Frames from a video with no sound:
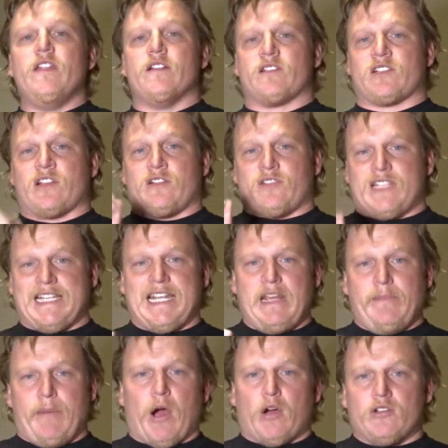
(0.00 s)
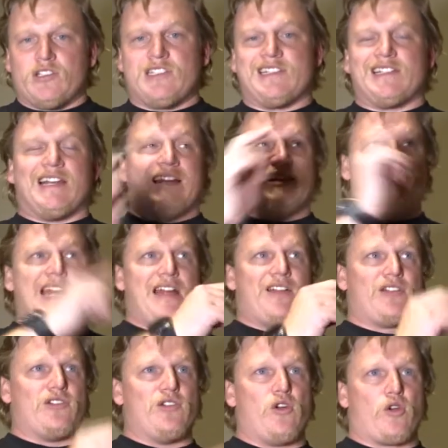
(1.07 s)
So T-posts down
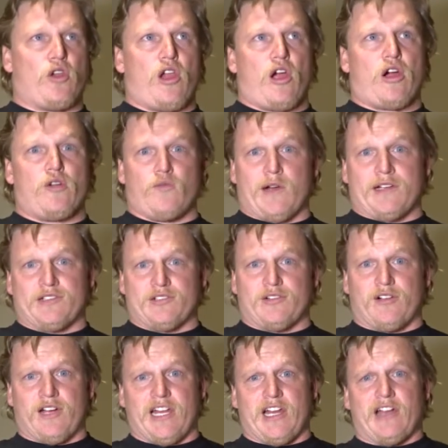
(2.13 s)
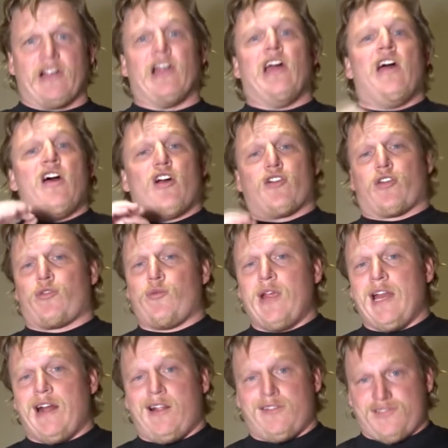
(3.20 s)
at the local hardware store here are
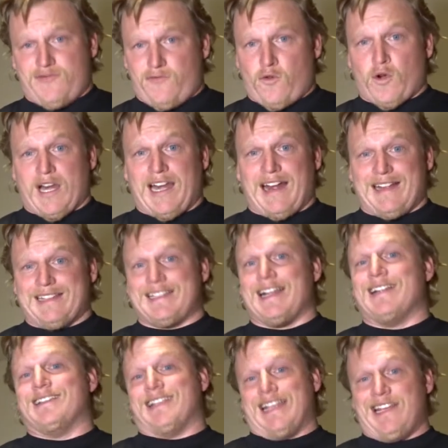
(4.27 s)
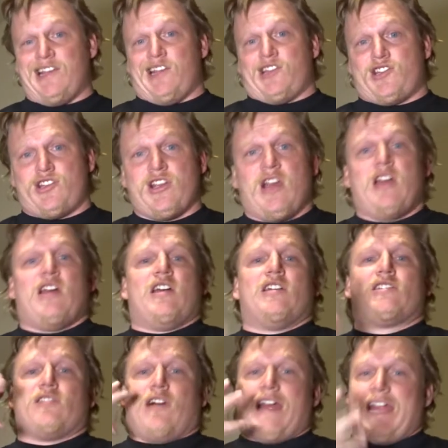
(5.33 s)
$3.49 each.
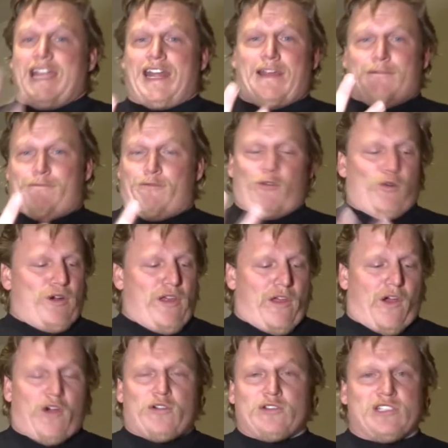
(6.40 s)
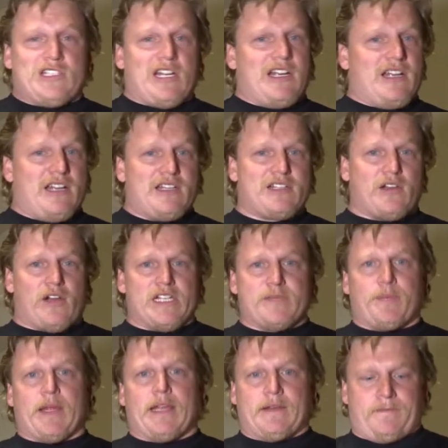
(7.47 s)
So I had to get four of those. So I
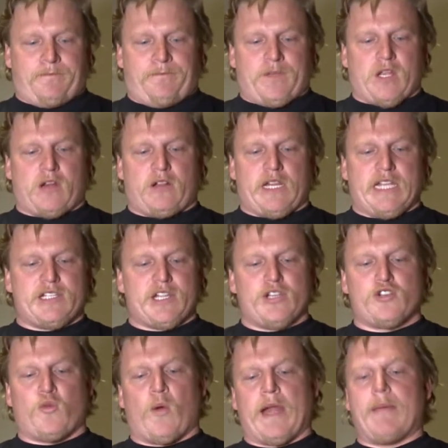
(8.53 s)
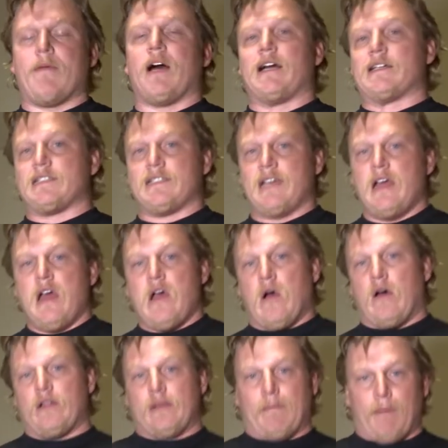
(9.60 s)
spent, you know, less than 20 bucks
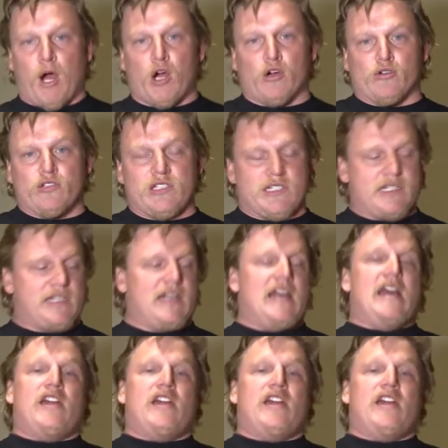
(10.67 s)
on the posts.